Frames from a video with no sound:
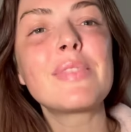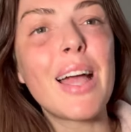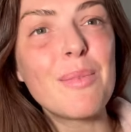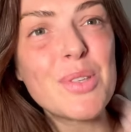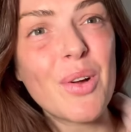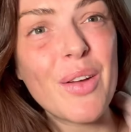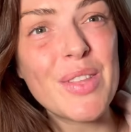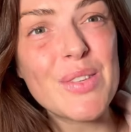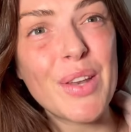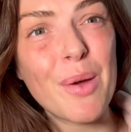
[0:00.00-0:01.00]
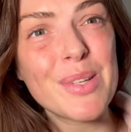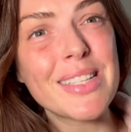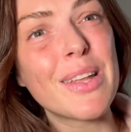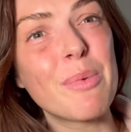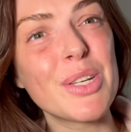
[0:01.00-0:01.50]
I'm sorry if this video was a
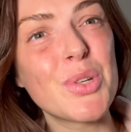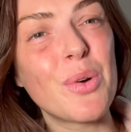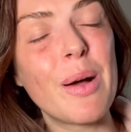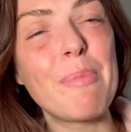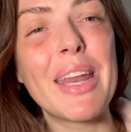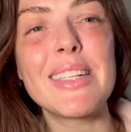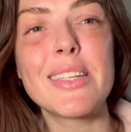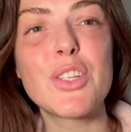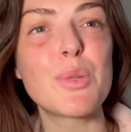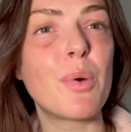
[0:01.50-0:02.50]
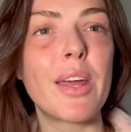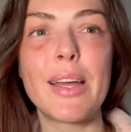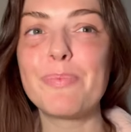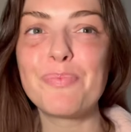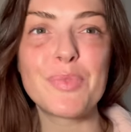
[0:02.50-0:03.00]
little bit short, but I did just want
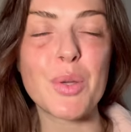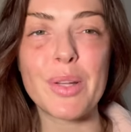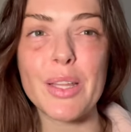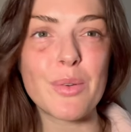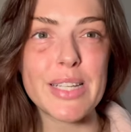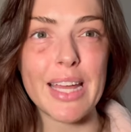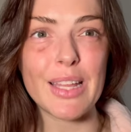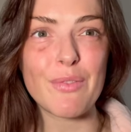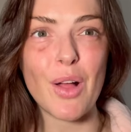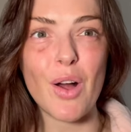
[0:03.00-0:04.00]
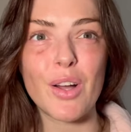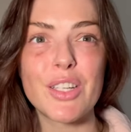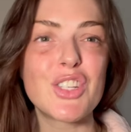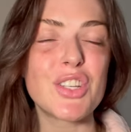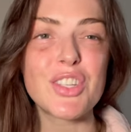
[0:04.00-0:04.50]
to do a little daily
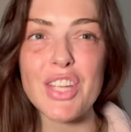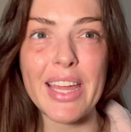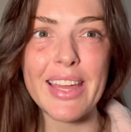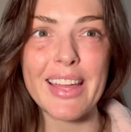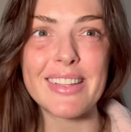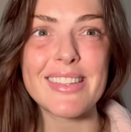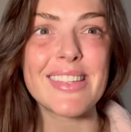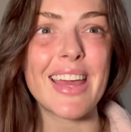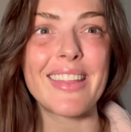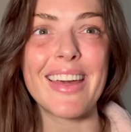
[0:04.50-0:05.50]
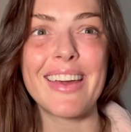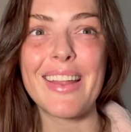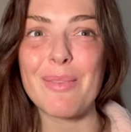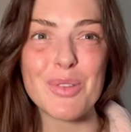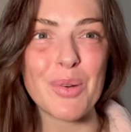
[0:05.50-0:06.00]
vlog, just check in, say that
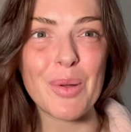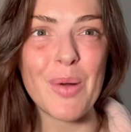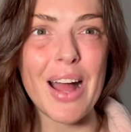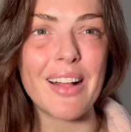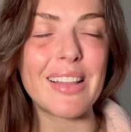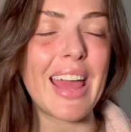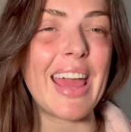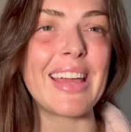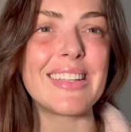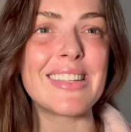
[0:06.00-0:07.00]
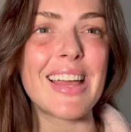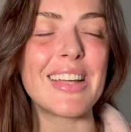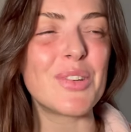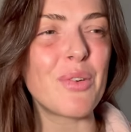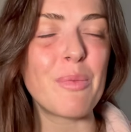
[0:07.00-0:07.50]
I'm doing well. And I
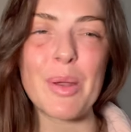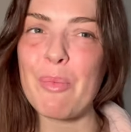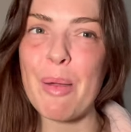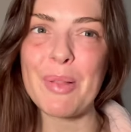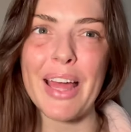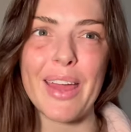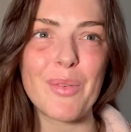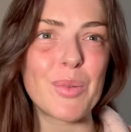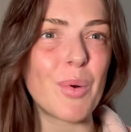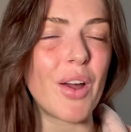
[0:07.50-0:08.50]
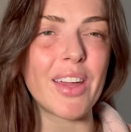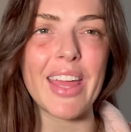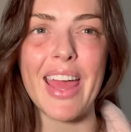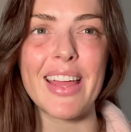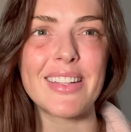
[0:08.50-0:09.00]
do have a bit on my plate with work
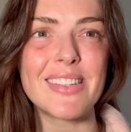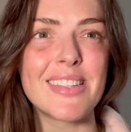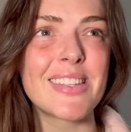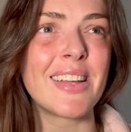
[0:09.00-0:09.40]
and